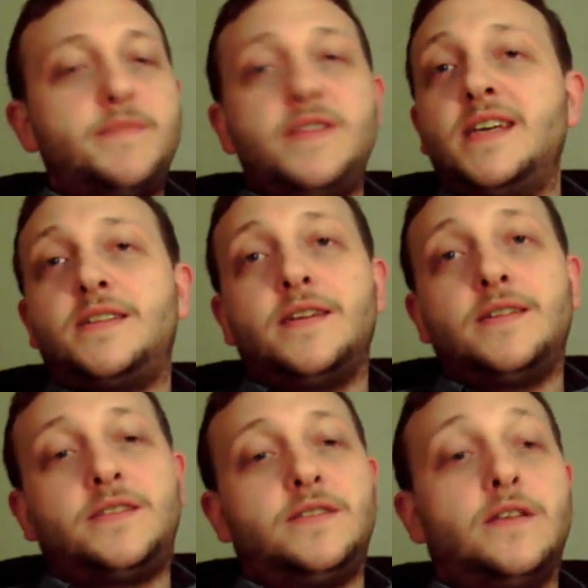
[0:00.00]
I mean, this
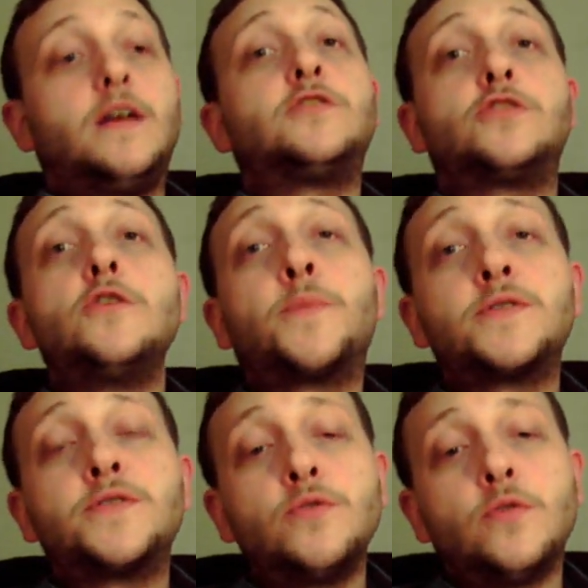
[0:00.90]
is a
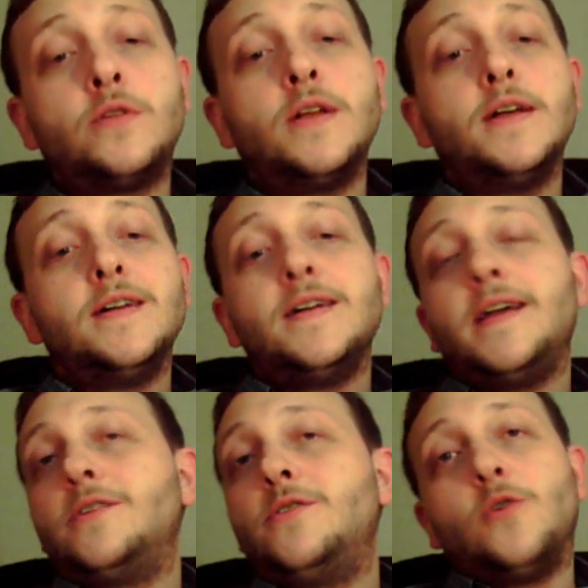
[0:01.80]
super tool,
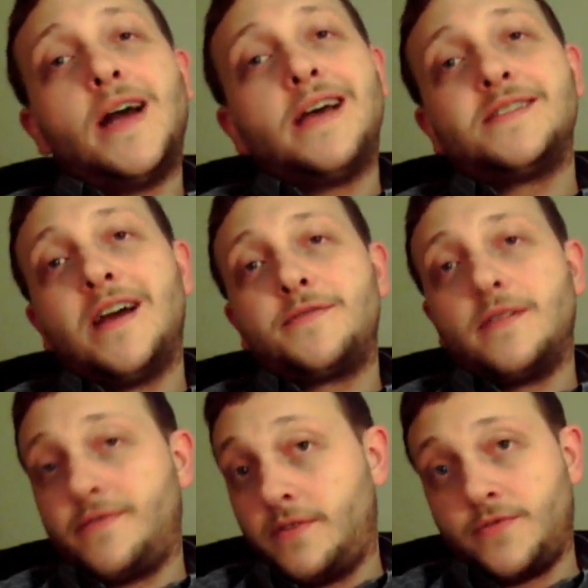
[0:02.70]
and Google has it out
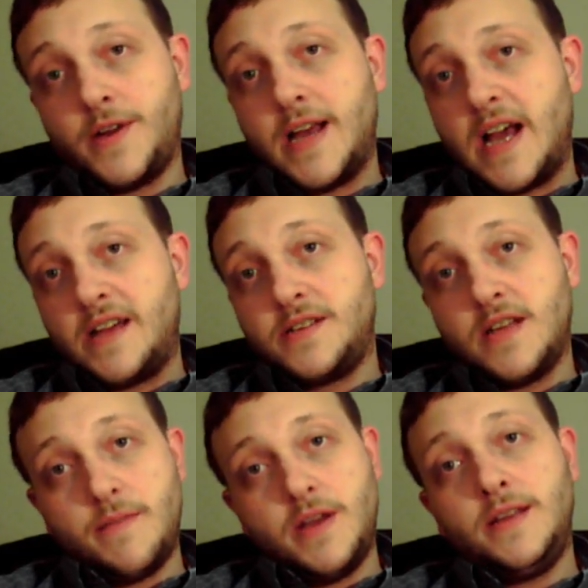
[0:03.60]
there for free, guys.
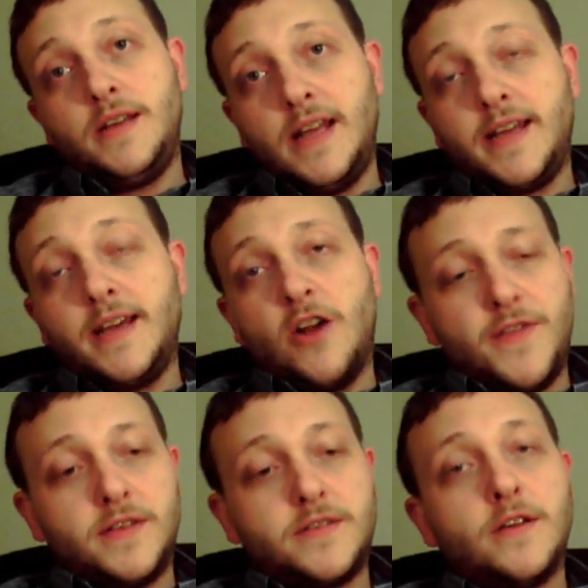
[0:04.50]
I mean, you need to get
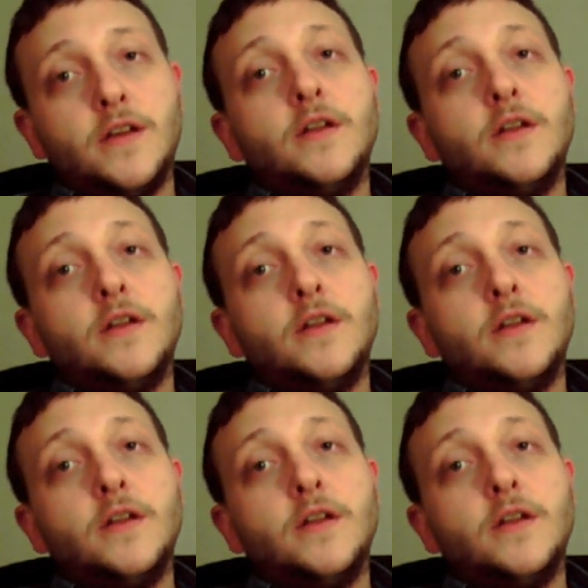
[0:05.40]
on this.